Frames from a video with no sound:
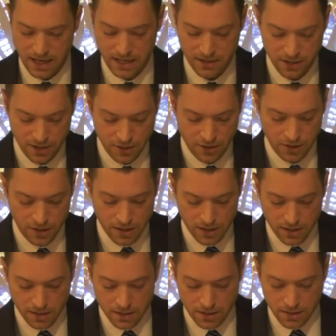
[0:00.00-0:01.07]
and their,
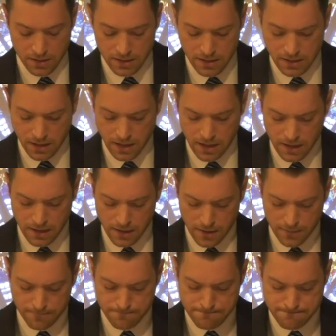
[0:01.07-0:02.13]

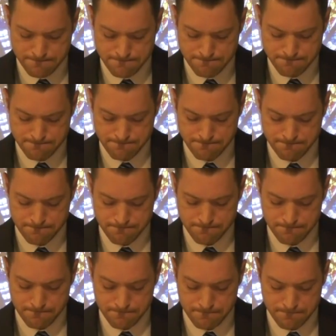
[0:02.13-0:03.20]
um,
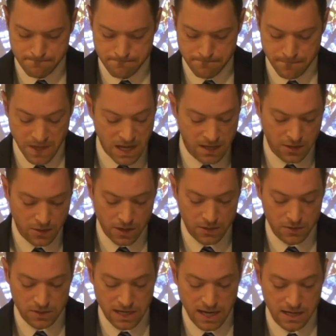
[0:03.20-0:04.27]
yeah, in their
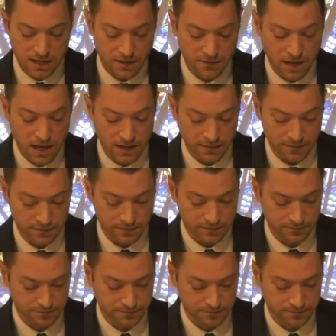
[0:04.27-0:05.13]
understanding of life.